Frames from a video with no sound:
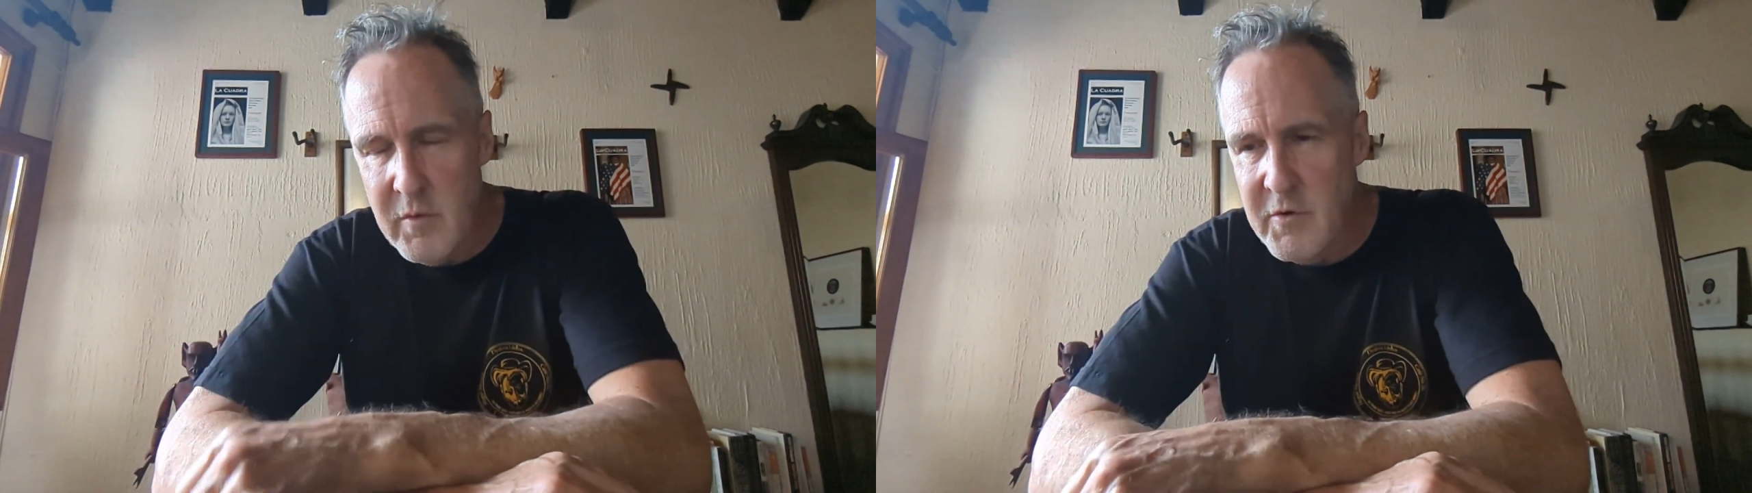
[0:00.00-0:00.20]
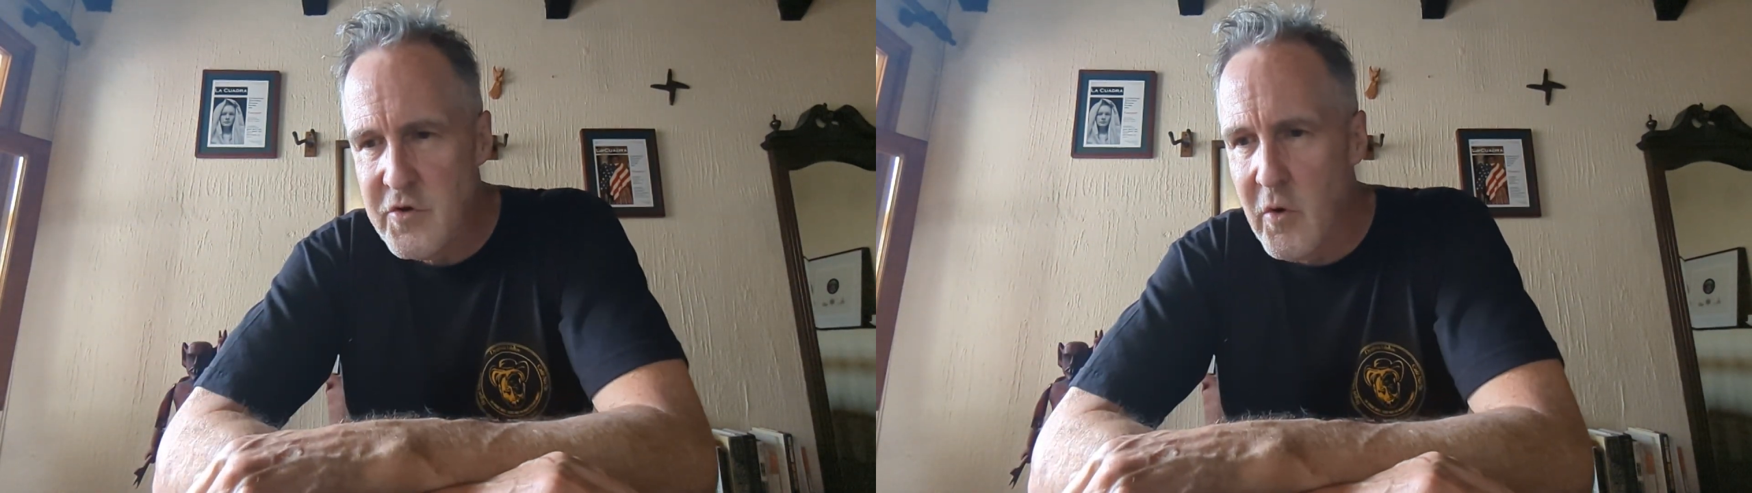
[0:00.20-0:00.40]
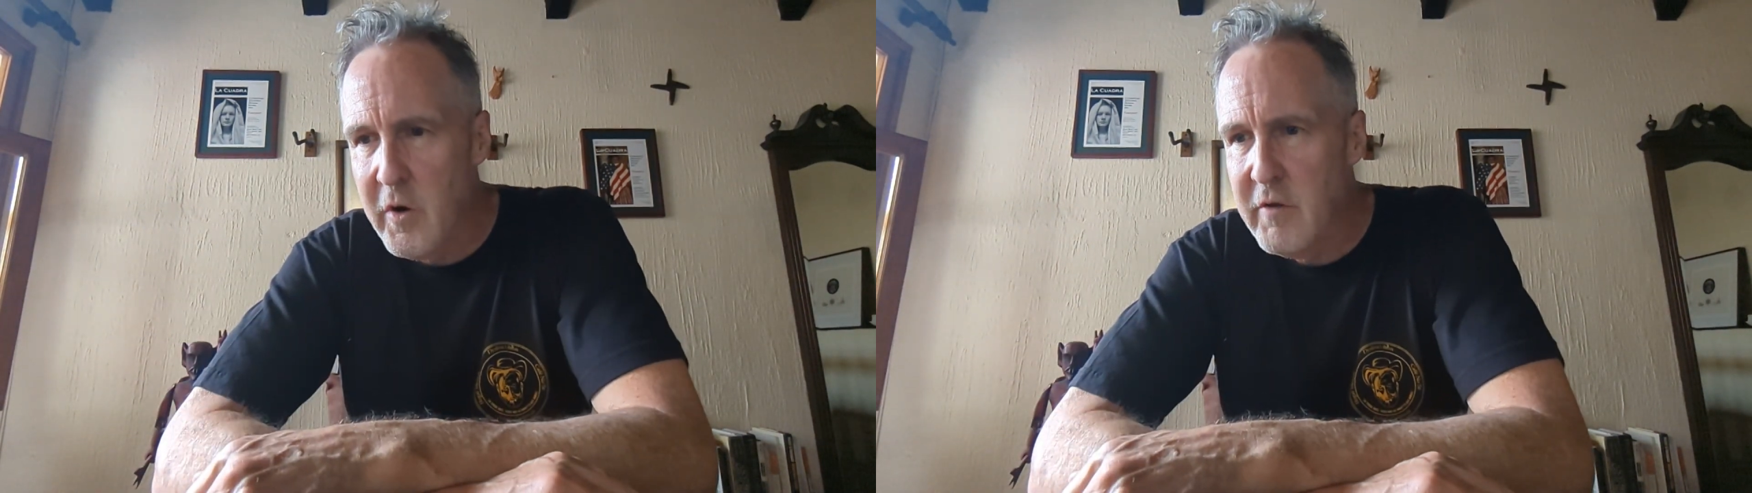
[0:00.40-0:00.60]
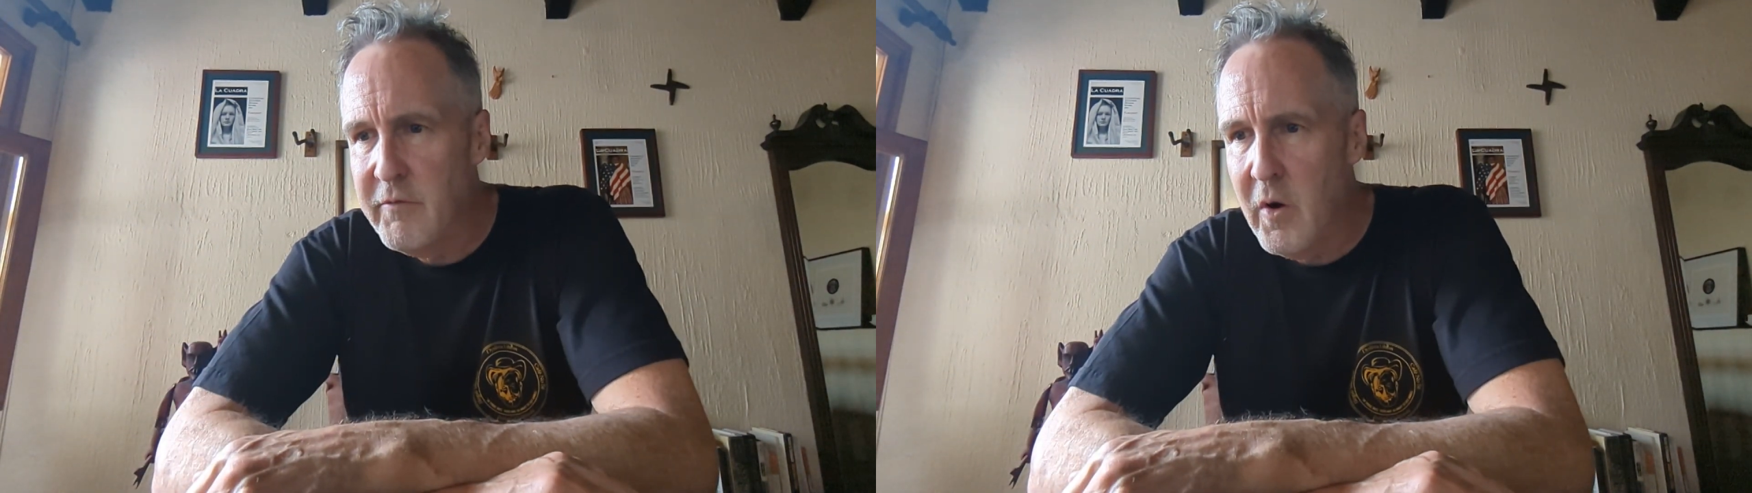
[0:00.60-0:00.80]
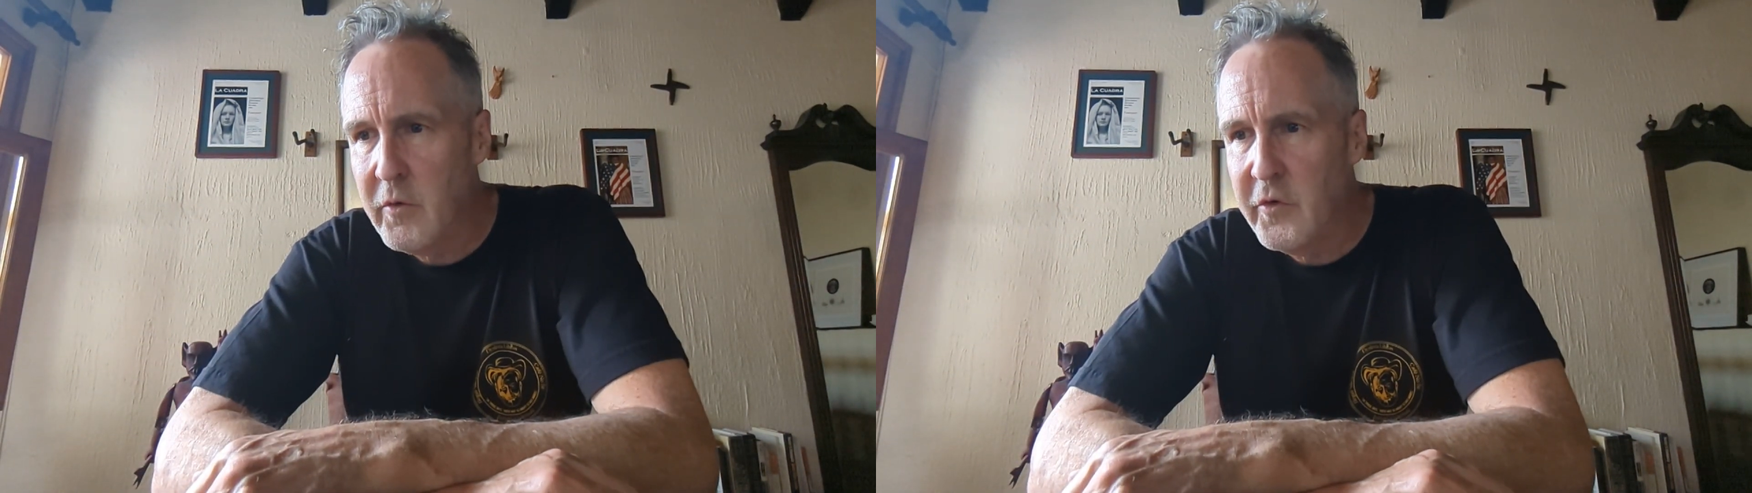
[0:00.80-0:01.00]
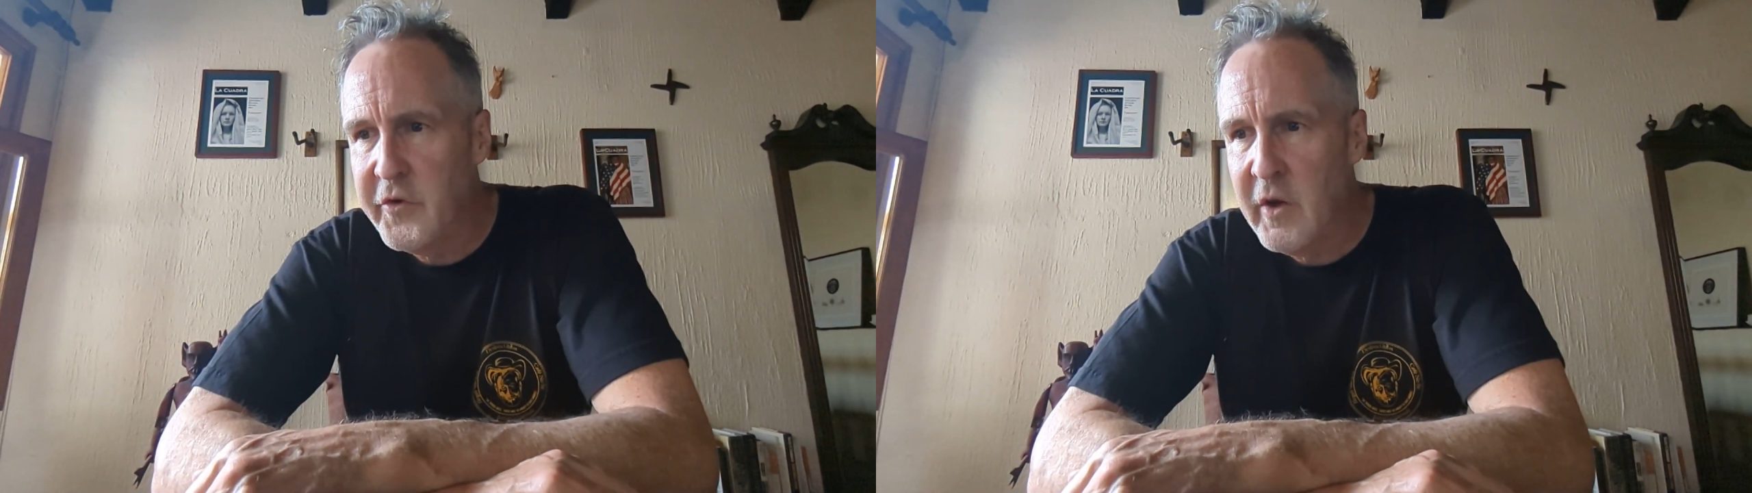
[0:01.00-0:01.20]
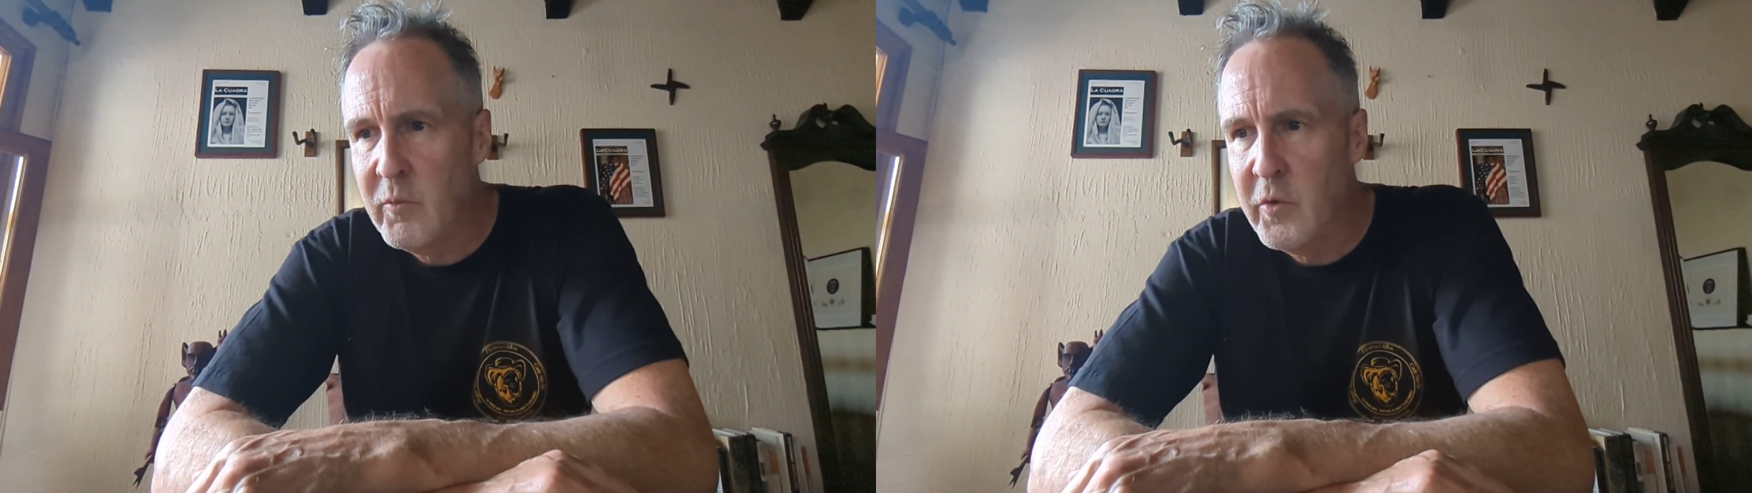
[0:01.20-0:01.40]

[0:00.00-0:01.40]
a majority of voters than